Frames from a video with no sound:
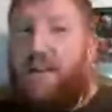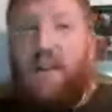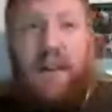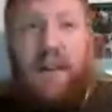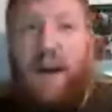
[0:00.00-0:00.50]

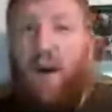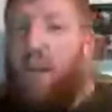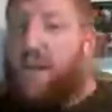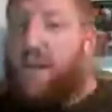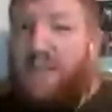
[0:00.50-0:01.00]
Let
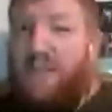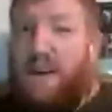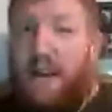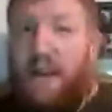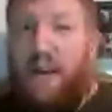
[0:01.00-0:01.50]
all the stuff
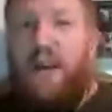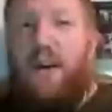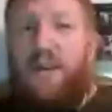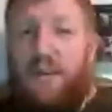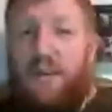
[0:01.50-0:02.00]
in,
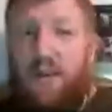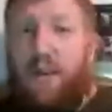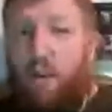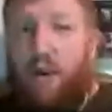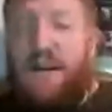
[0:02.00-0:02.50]
just lower the
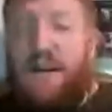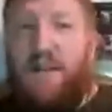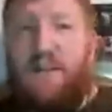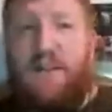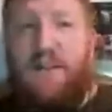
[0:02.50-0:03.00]
point
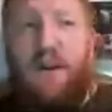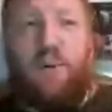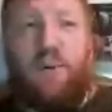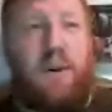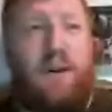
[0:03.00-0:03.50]
scale.
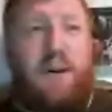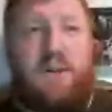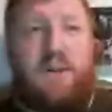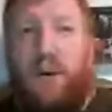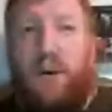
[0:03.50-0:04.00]
So
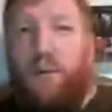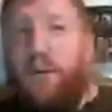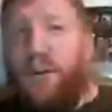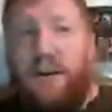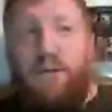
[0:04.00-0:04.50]
start with like
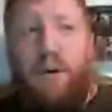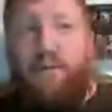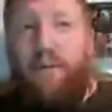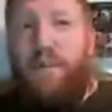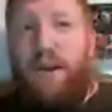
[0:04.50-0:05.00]

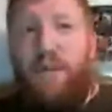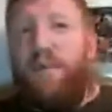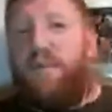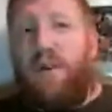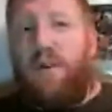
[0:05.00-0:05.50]
1250 or
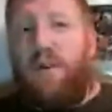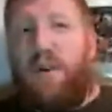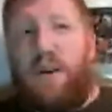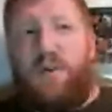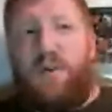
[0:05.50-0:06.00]
1500.
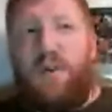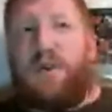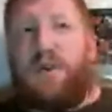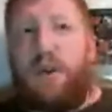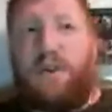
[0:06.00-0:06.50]
Do your
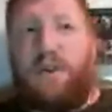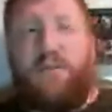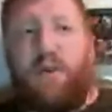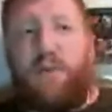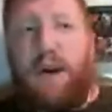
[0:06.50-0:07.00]
tournaments a
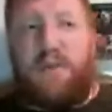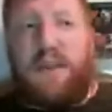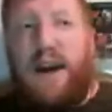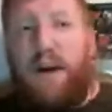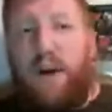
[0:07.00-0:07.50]
few
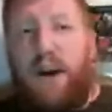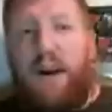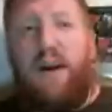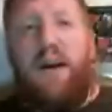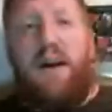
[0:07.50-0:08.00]
rounds that
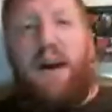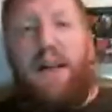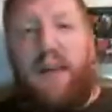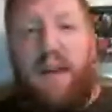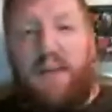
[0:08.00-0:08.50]
way,
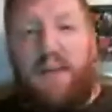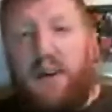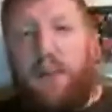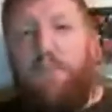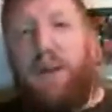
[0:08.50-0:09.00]
and then
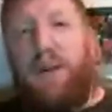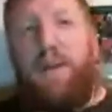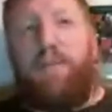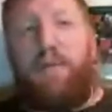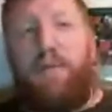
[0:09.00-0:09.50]
start building
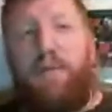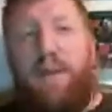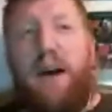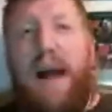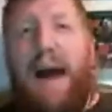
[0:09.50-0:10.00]
up from
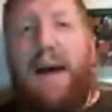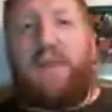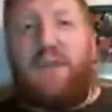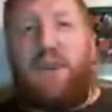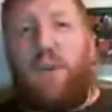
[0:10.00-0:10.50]
there. As
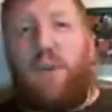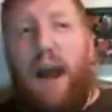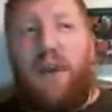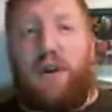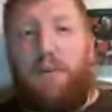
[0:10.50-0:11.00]
you
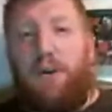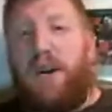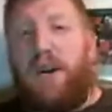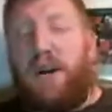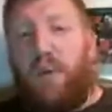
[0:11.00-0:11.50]
and your
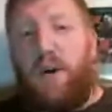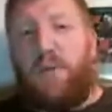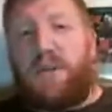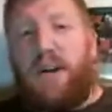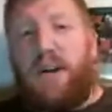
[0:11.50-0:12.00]
community
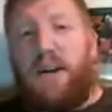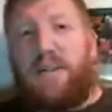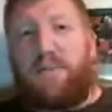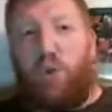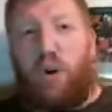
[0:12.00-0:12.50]
grows and
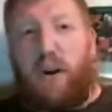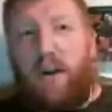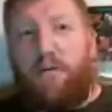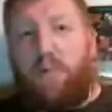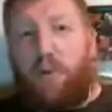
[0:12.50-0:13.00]
gets more
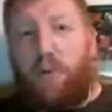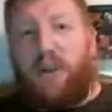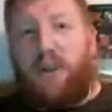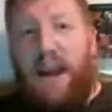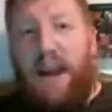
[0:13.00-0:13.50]
comfortable with the
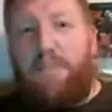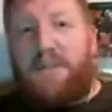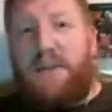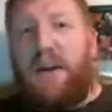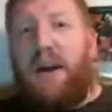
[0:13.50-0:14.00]

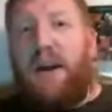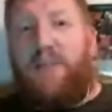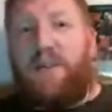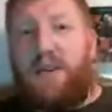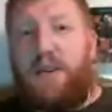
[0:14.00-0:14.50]
games
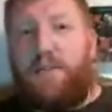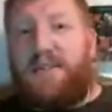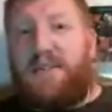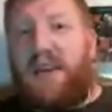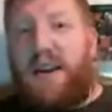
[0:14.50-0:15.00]
and the
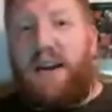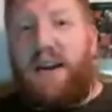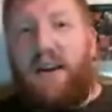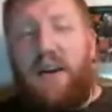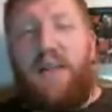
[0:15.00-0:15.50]
tournament setting,
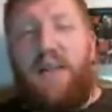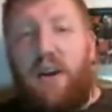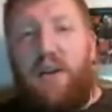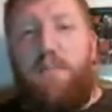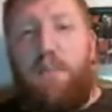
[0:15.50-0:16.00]
then
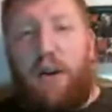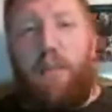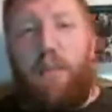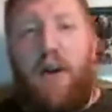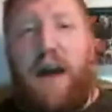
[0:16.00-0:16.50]
you can build
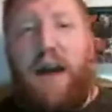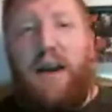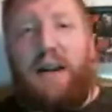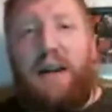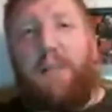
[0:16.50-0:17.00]
upon
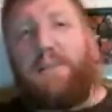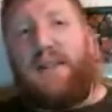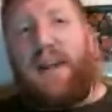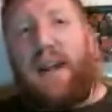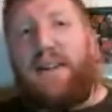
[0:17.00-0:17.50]
that and get up to
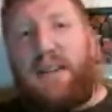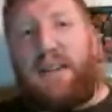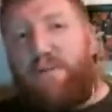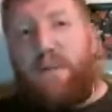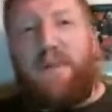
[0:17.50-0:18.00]
the
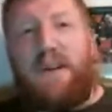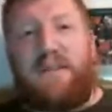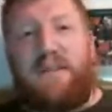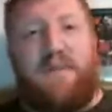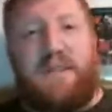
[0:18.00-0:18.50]
1850,
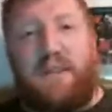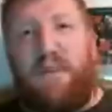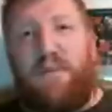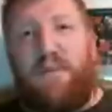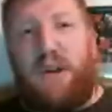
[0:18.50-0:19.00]

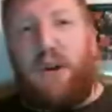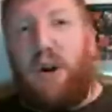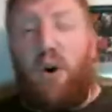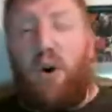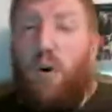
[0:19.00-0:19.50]
1750,
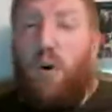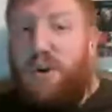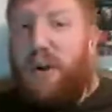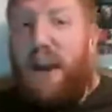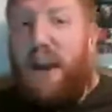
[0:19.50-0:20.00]
or
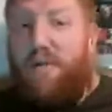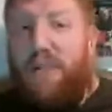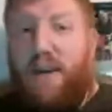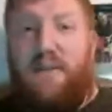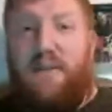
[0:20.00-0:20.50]
2K
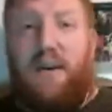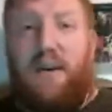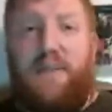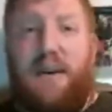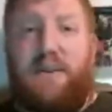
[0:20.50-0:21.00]

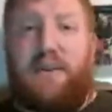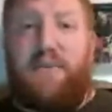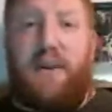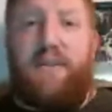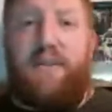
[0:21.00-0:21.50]
if that's your
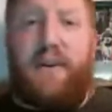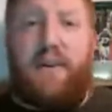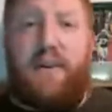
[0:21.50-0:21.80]
flavor.